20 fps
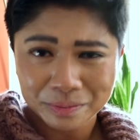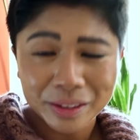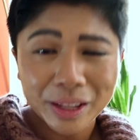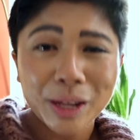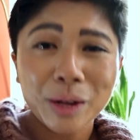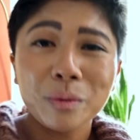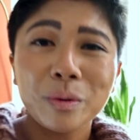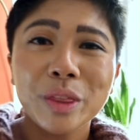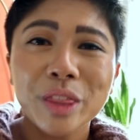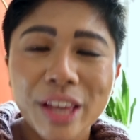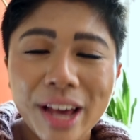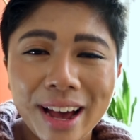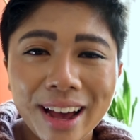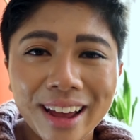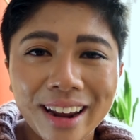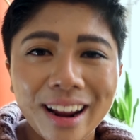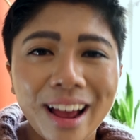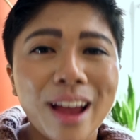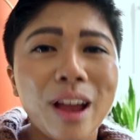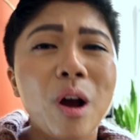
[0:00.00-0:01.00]
And with
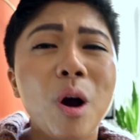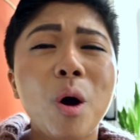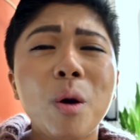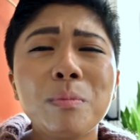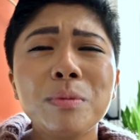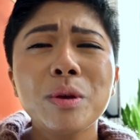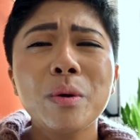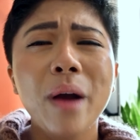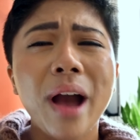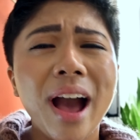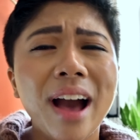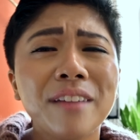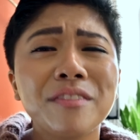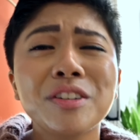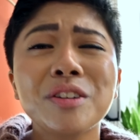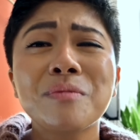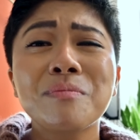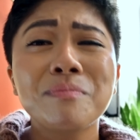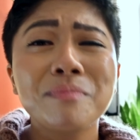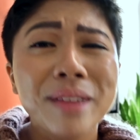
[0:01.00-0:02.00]
that, I hope you have
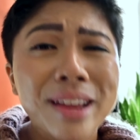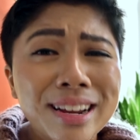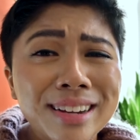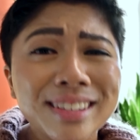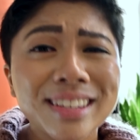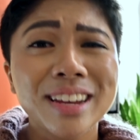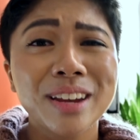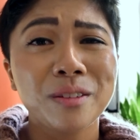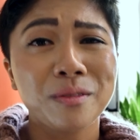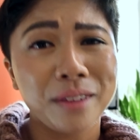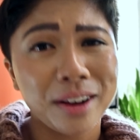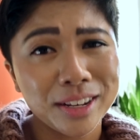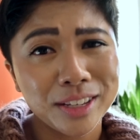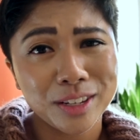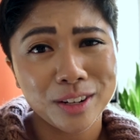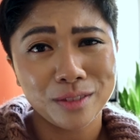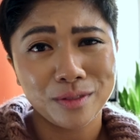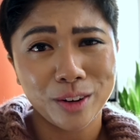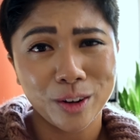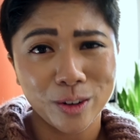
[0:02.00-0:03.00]
an amazing rest
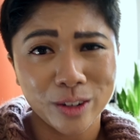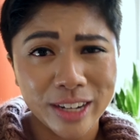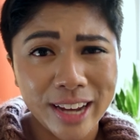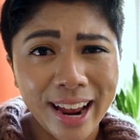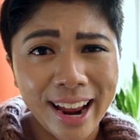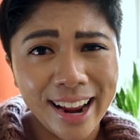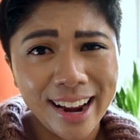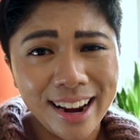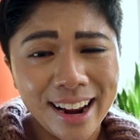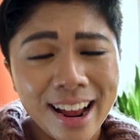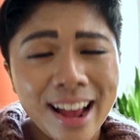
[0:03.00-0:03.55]
of your day.